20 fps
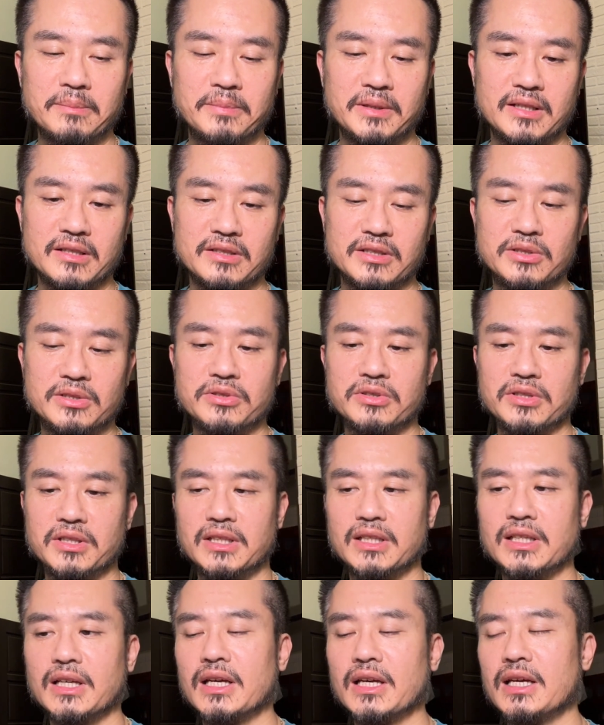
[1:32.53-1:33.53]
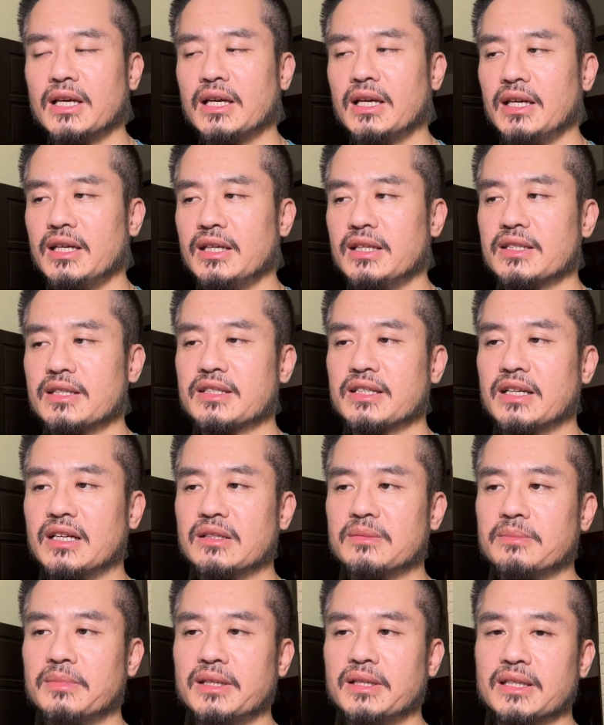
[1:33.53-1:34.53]
Because usually in this kind
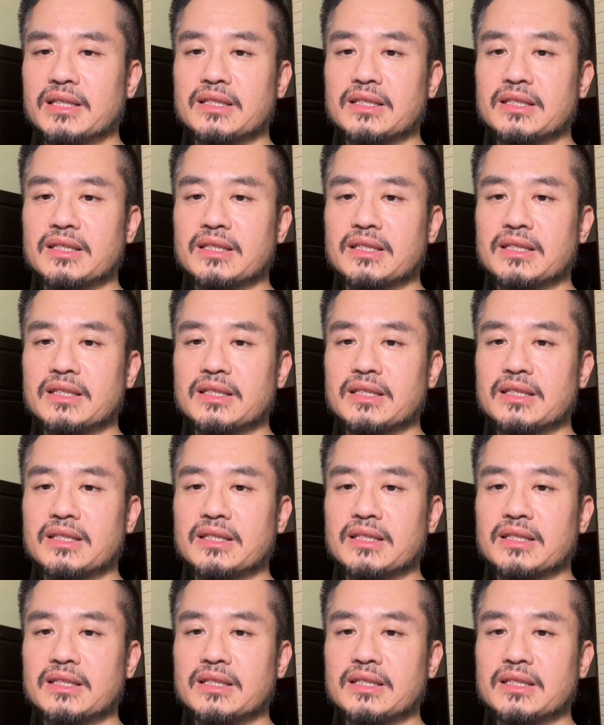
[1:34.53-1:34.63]
of meeting,